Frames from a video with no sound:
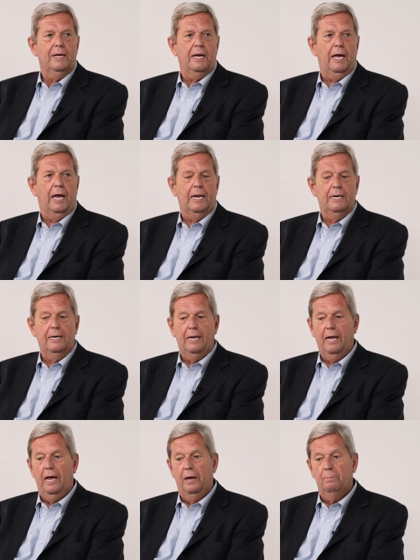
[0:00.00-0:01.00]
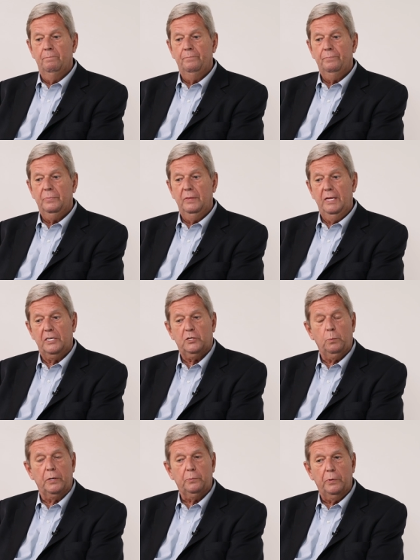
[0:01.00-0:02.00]
And um,
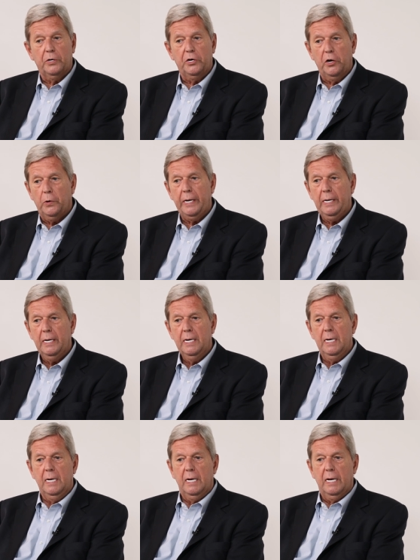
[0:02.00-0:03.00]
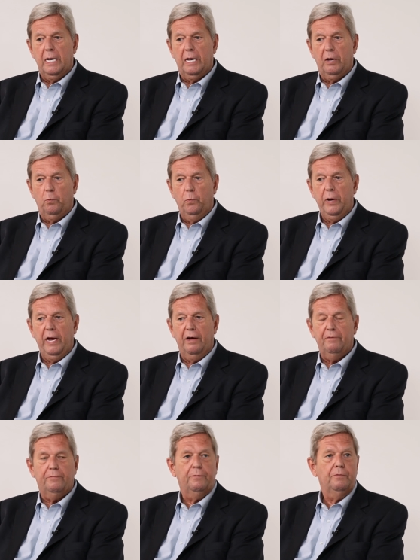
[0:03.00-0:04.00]
that's what we're doing. Uh, we
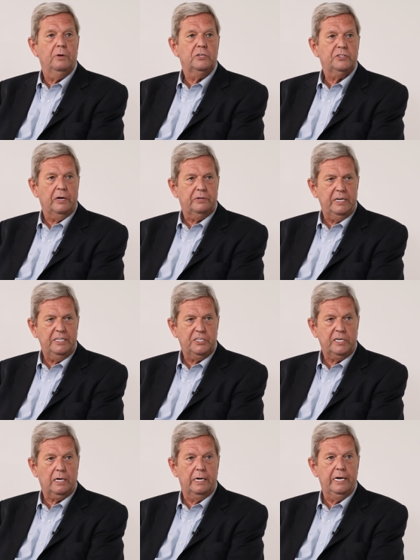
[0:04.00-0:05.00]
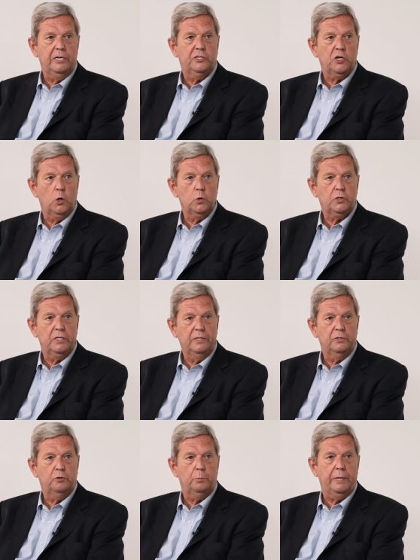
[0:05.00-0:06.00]
have strategically
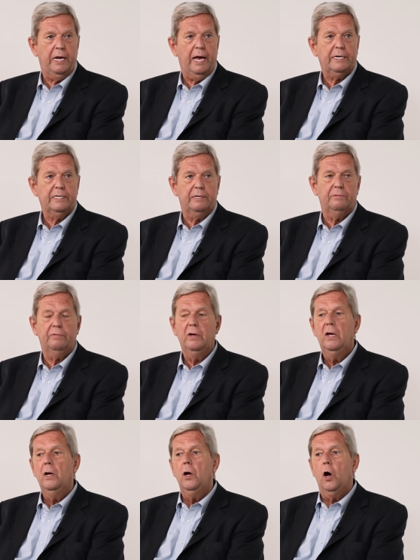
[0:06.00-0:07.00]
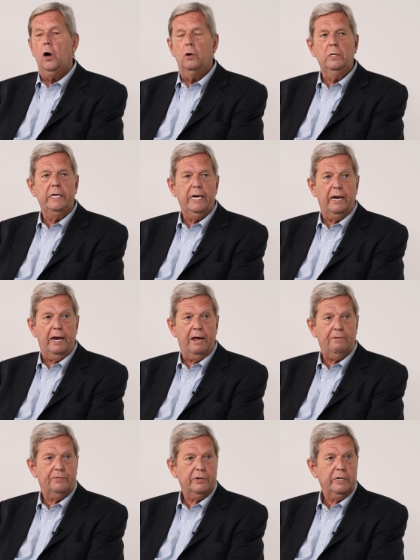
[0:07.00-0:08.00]
chosen to be active only in
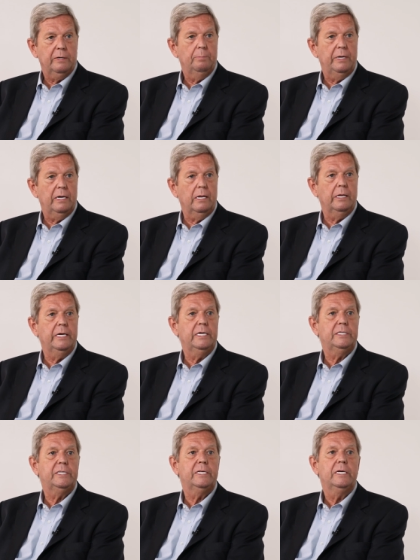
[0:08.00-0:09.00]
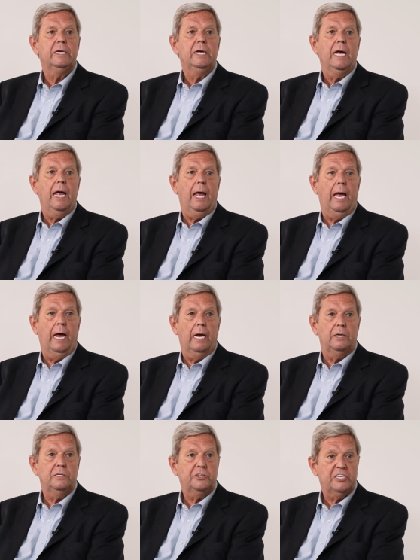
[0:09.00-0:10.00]
Africa, Middle East,
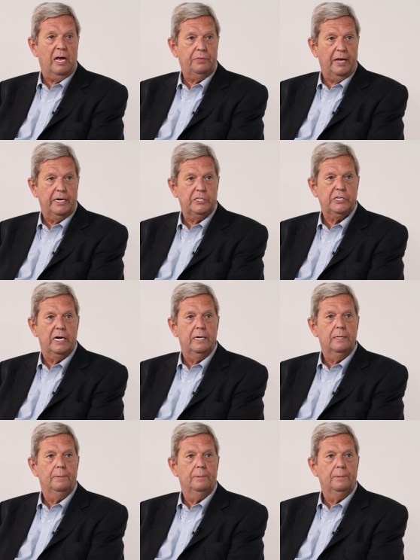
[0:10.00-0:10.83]
and South Asia.